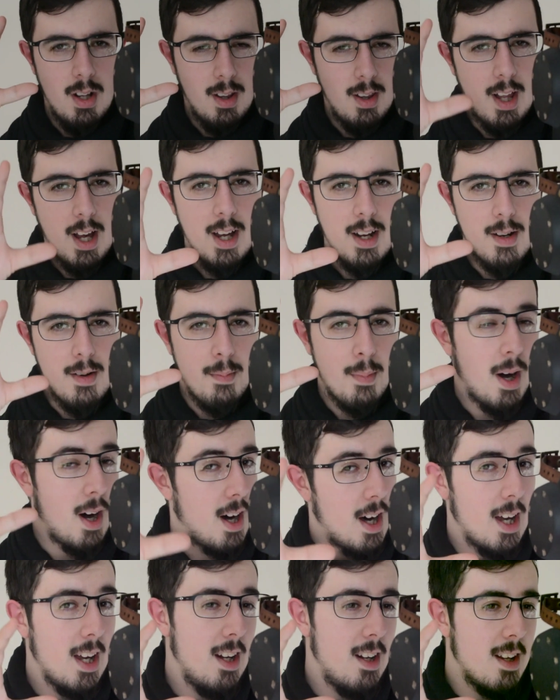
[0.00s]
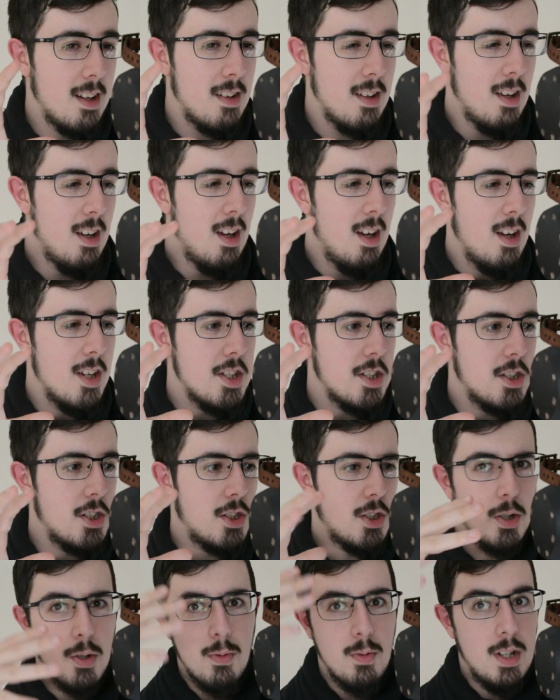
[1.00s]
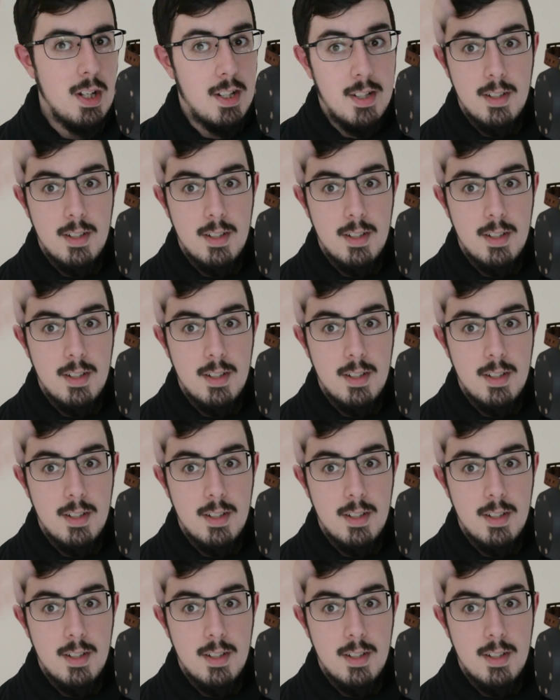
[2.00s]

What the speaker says: light behind it, so